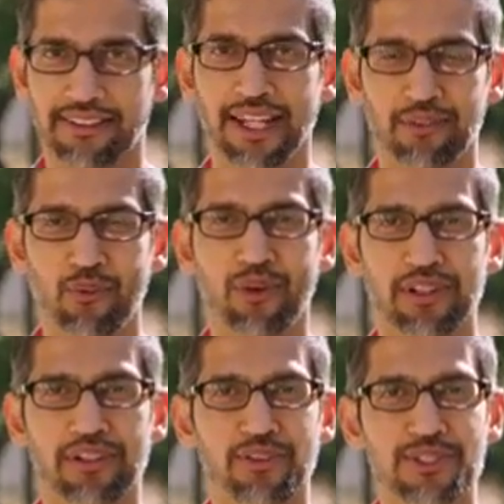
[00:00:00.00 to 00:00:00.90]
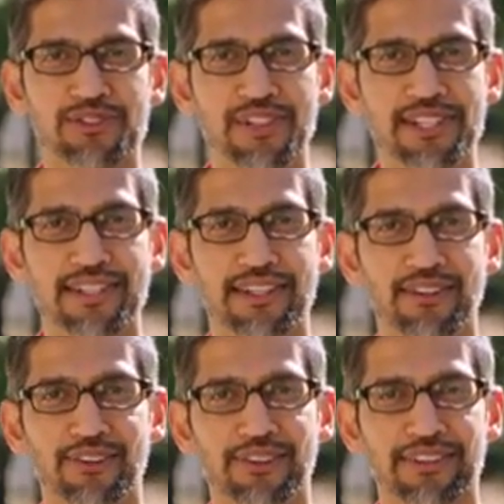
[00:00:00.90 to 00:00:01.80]
that water was freezing
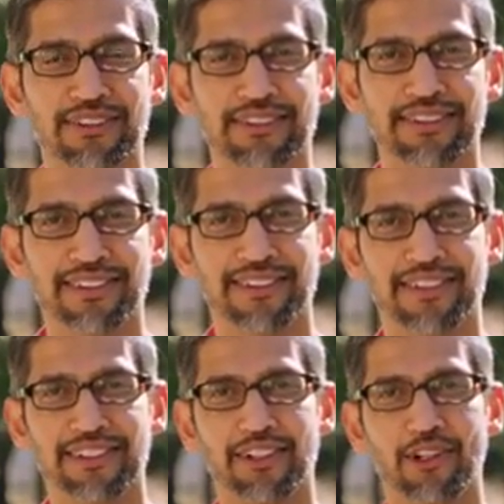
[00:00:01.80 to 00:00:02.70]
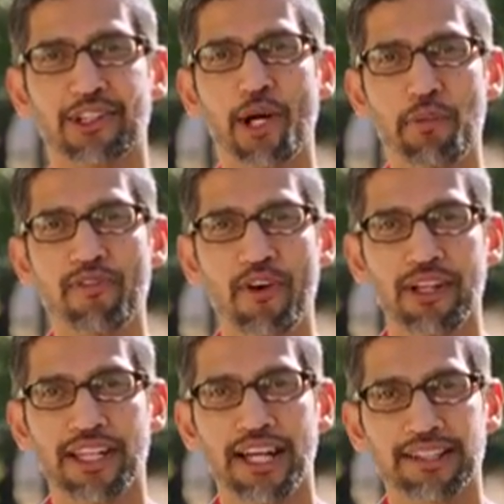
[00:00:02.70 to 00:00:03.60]
cold. On top of
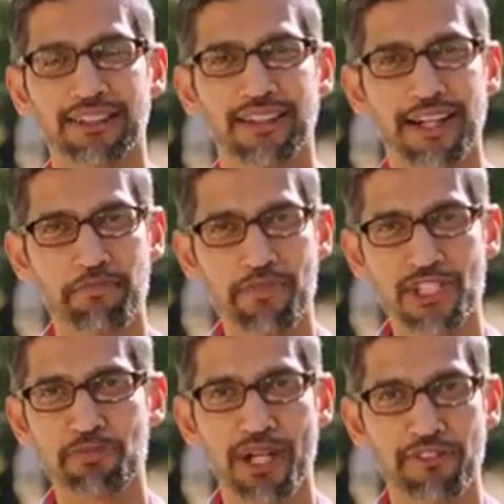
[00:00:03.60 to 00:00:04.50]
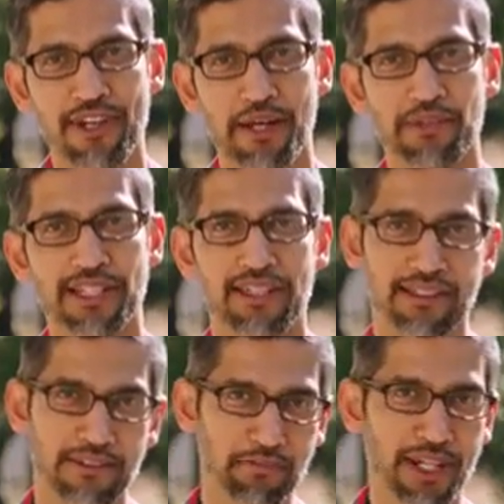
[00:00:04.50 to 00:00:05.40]
all that, I missed my family,
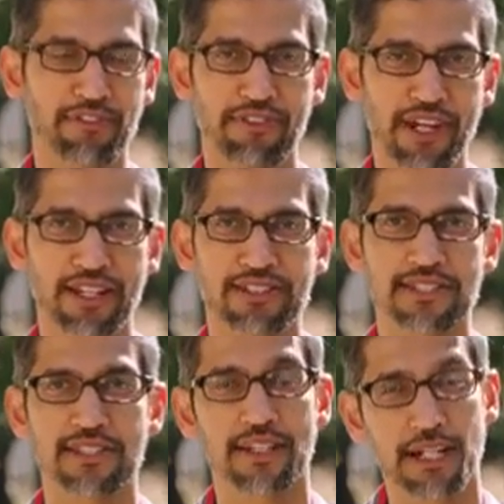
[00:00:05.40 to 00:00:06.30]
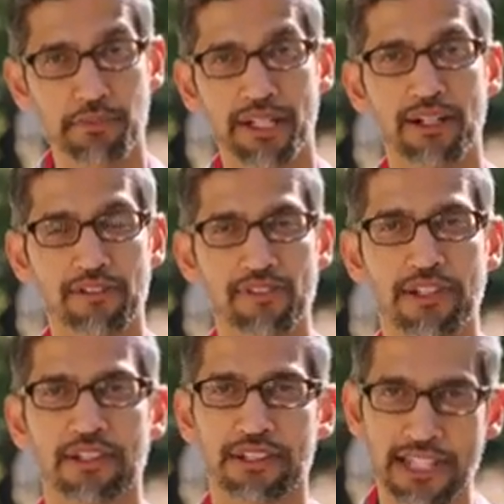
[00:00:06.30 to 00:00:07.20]
my friends, and my
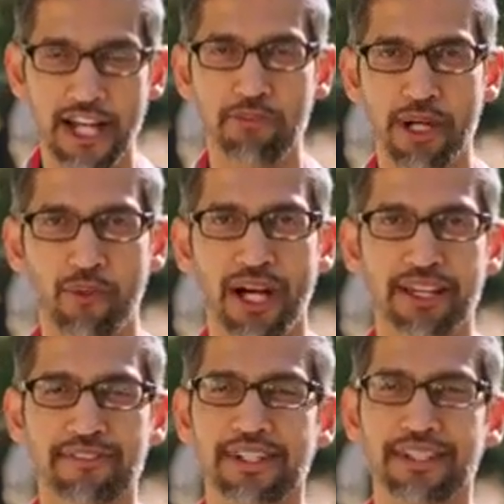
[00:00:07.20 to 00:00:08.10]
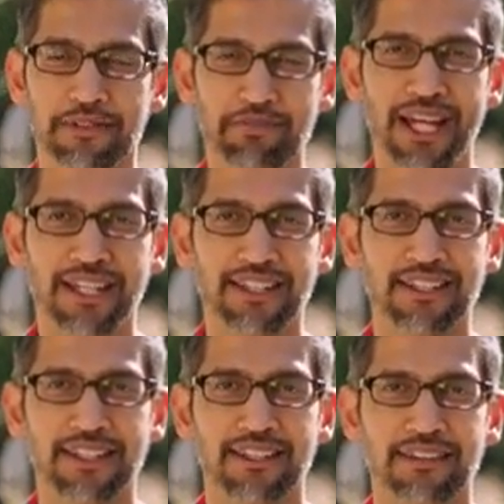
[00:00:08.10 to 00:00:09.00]
girlfriend, now my wife, back in
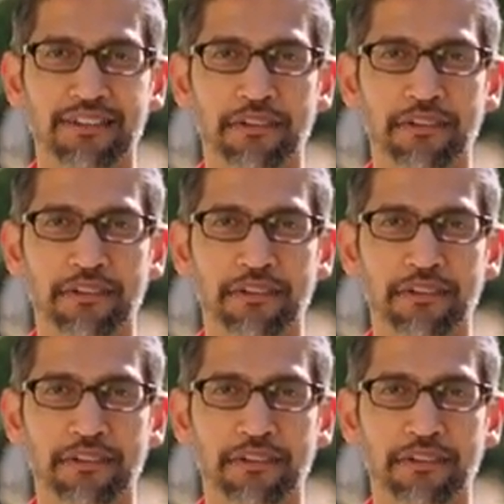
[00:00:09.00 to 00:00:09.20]
India.